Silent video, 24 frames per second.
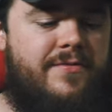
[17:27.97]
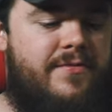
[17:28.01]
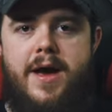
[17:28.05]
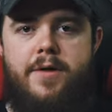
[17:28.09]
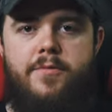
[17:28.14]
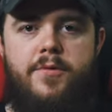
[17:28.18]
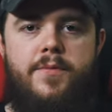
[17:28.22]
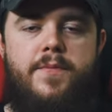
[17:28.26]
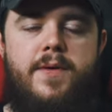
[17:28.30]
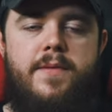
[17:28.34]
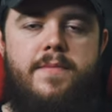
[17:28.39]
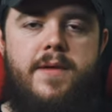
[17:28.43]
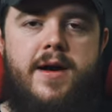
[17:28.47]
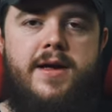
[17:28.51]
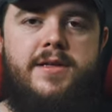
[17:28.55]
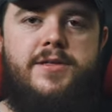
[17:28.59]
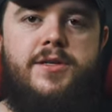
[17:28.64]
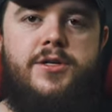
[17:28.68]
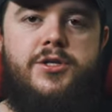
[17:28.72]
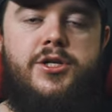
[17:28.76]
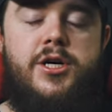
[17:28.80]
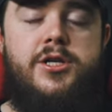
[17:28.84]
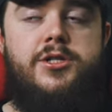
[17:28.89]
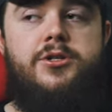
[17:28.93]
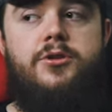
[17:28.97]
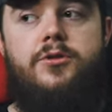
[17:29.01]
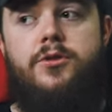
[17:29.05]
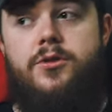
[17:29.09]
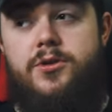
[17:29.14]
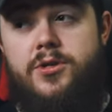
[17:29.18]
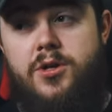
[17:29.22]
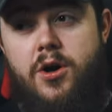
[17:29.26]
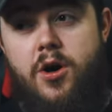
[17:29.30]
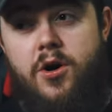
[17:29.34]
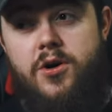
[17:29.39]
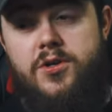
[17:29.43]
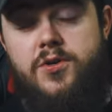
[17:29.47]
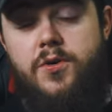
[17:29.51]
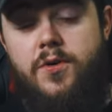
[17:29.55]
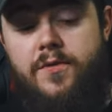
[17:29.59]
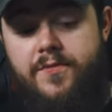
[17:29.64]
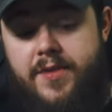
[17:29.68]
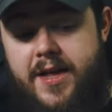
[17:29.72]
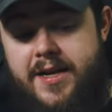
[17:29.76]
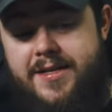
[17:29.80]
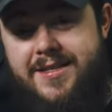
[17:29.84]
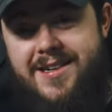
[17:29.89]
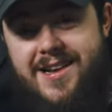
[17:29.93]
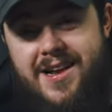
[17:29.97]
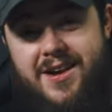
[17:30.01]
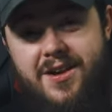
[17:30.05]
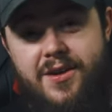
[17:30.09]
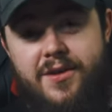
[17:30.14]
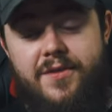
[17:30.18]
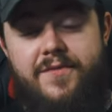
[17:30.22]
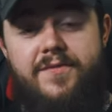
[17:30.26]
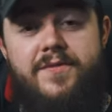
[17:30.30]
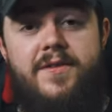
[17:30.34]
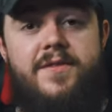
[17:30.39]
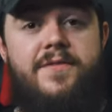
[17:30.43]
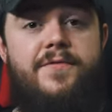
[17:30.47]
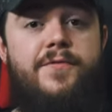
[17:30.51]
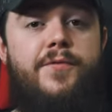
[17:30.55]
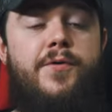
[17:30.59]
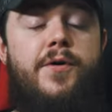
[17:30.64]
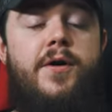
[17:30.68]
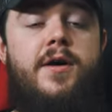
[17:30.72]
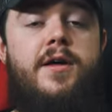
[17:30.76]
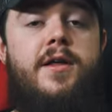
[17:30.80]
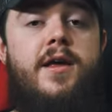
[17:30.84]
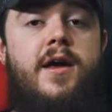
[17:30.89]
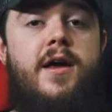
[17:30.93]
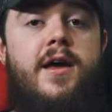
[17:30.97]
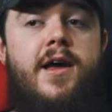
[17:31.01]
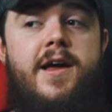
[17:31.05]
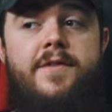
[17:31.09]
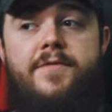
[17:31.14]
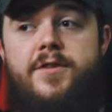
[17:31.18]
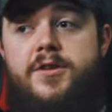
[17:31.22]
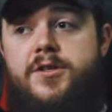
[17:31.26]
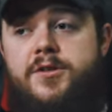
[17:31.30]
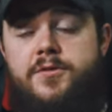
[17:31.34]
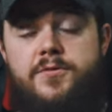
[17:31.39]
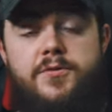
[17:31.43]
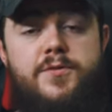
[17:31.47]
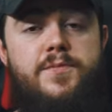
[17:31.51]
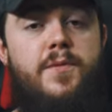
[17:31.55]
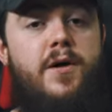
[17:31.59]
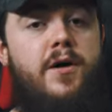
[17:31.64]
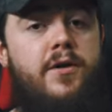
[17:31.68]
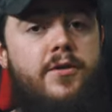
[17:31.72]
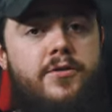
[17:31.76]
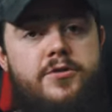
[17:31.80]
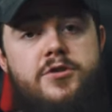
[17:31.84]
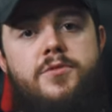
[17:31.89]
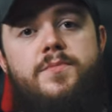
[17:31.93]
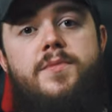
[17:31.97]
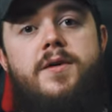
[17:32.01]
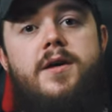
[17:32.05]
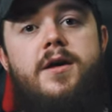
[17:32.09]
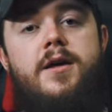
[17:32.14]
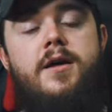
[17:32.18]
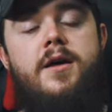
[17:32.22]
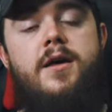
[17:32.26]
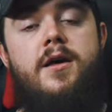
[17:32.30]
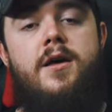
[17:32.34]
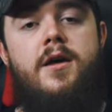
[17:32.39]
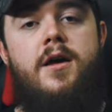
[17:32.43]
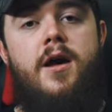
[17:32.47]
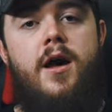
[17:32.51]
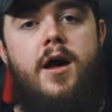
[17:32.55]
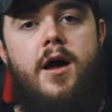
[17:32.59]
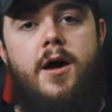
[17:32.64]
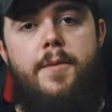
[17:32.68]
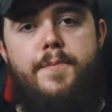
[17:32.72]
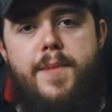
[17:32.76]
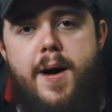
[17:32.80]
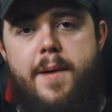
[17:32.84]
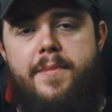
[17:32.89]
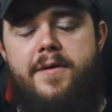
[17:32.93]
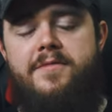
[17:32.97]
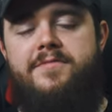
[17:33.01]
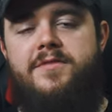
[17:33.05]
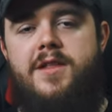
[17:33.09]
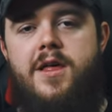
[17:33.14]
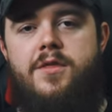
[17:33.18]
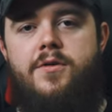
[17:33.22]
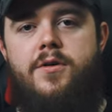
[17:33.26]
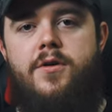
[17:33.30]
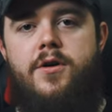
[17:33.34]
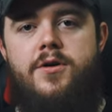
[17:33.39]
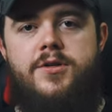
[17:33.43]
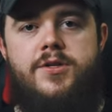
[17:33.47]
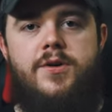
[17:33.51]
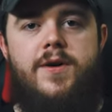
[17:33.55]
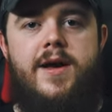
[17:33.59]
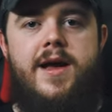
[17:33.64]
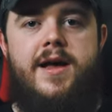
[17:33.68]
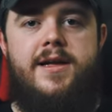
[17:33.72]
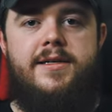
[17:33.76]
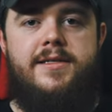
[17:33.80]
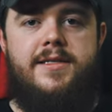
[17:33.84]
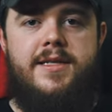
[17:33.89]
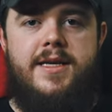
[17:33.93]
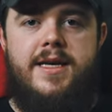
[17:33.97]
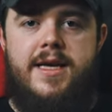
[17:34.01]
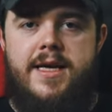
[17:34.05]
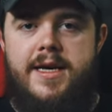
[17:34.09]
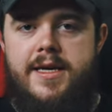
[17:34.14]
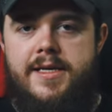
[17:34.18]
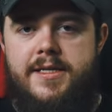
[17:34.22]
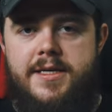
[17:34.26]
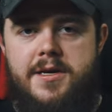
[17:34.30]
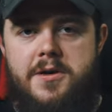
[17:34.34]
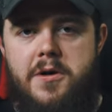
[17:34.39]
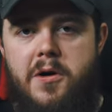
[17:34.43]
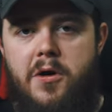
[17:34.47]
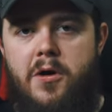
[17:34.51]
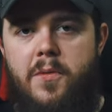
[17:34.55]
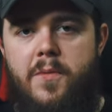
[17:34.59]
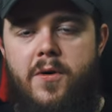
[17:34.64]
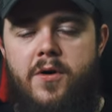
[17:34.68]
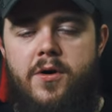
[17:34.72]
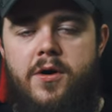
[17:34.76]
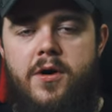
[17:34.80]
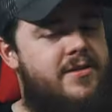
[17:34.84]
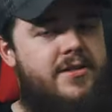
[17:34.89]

That would be my suggestion. There's also, if that's not a good fit for it, if it's too small or too big, uh, Popov Leather also has the EDC Armor.